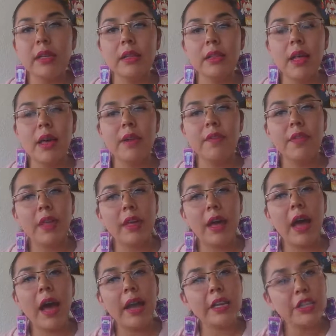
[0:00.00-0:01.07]
a lot of the
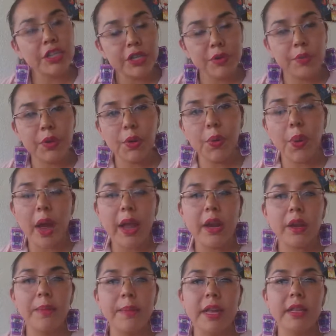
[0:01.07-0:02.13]
hygiene
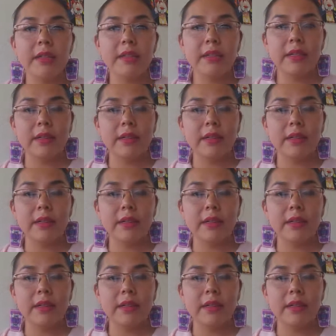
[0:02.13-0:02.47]
requirements,